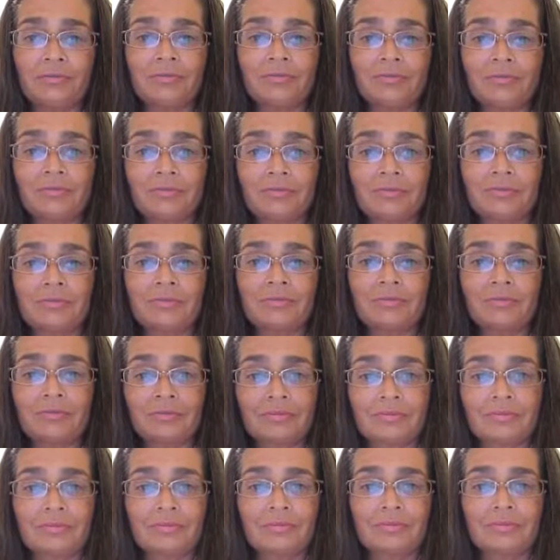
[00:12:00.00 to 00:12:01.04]

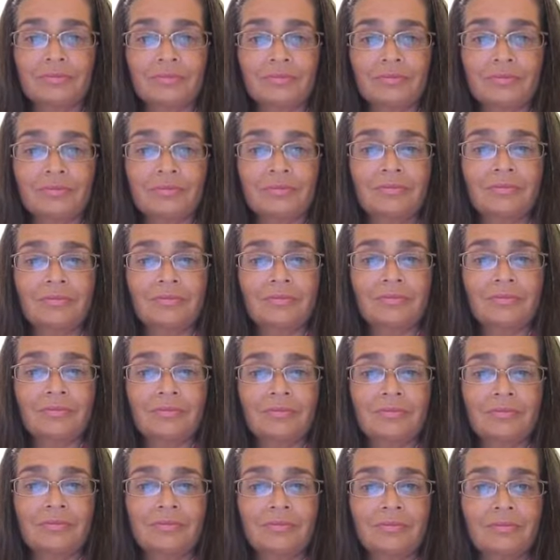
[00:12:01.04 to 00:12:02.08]

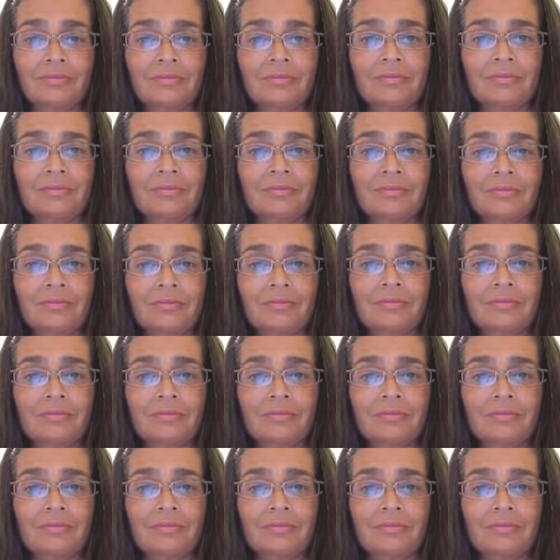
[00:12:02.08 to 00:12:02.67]
[no speech]